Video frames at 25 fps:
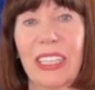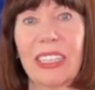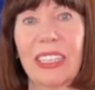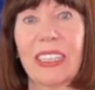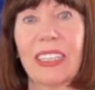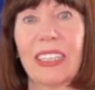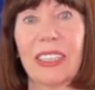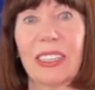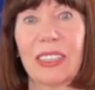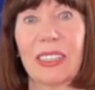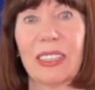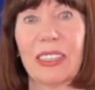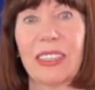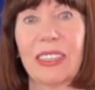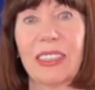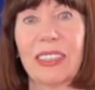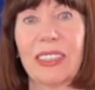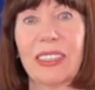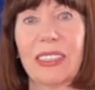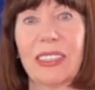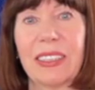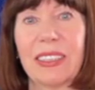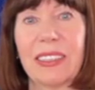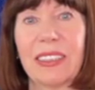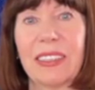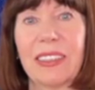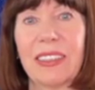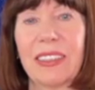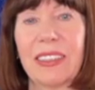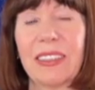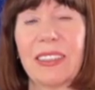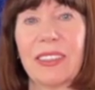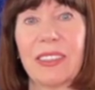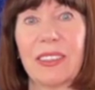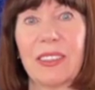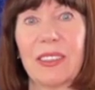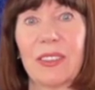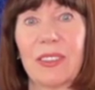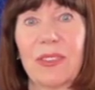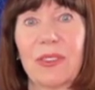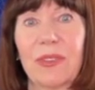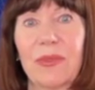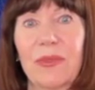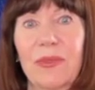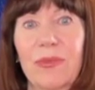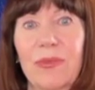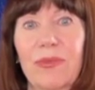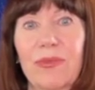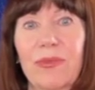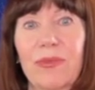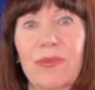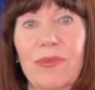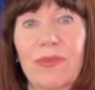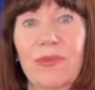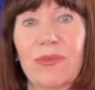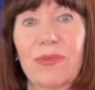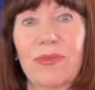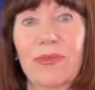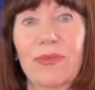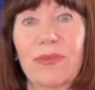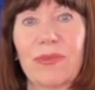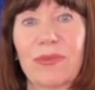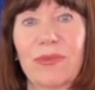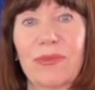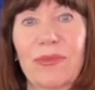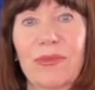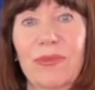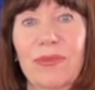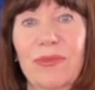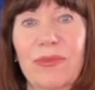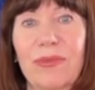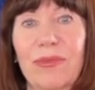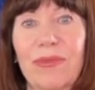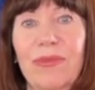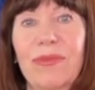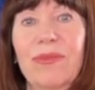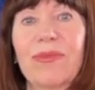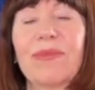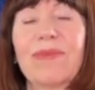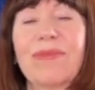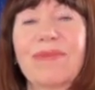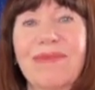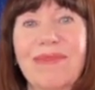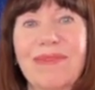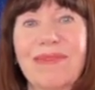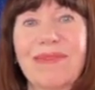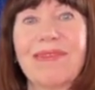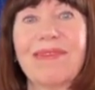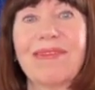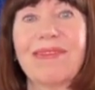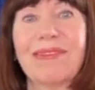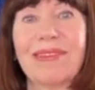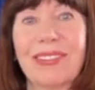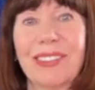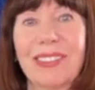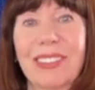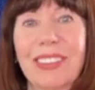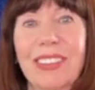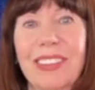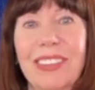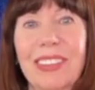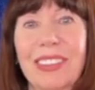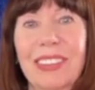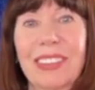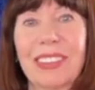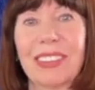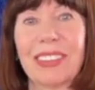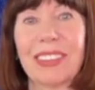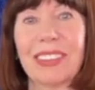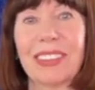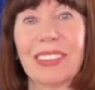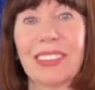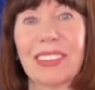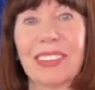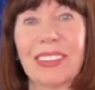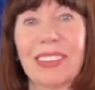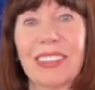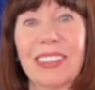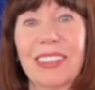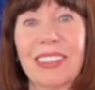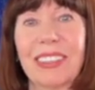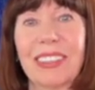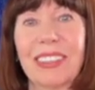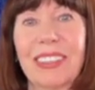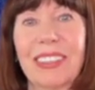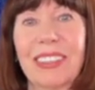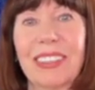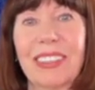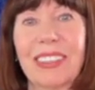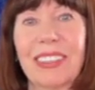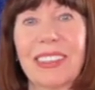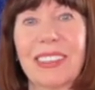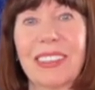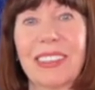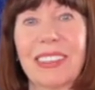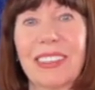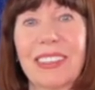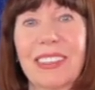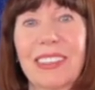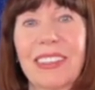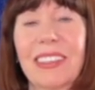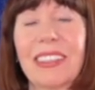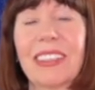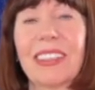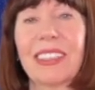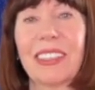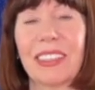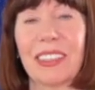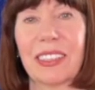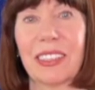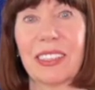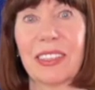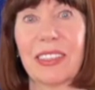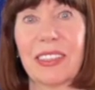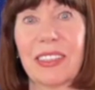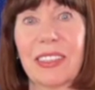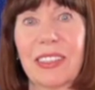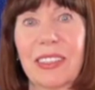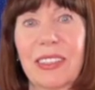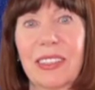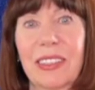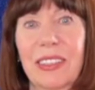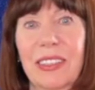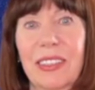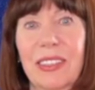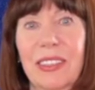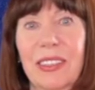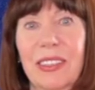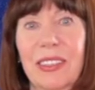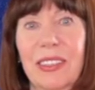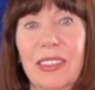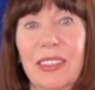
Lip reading: This person isn't speaking.